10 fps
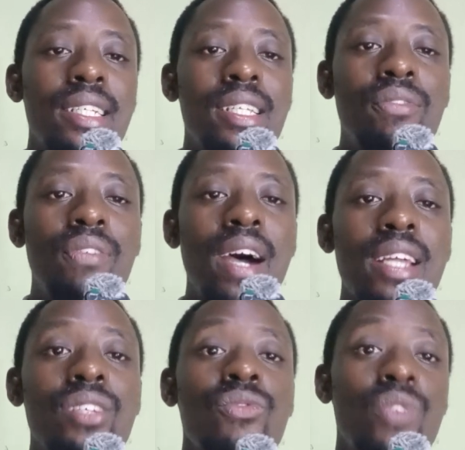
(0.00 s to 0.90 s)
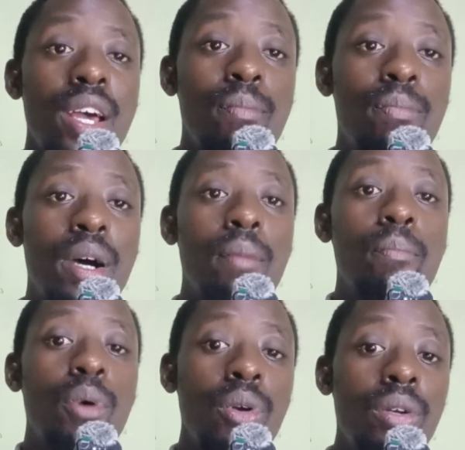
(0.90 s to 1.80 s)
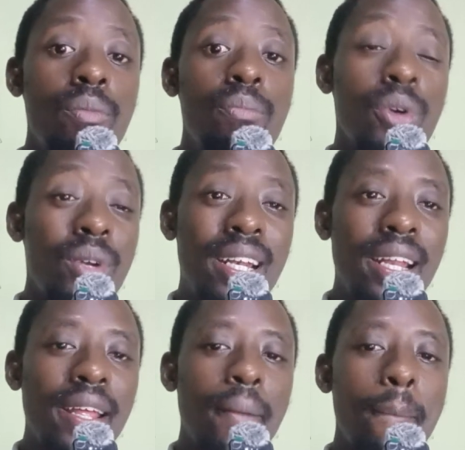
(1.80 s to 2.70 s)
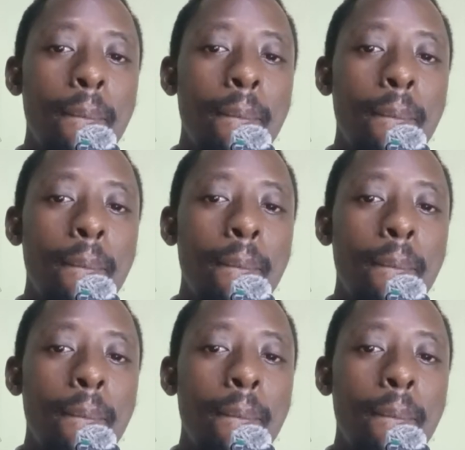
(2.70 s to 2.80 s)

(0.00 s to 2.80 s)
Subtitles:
defines rape broadly.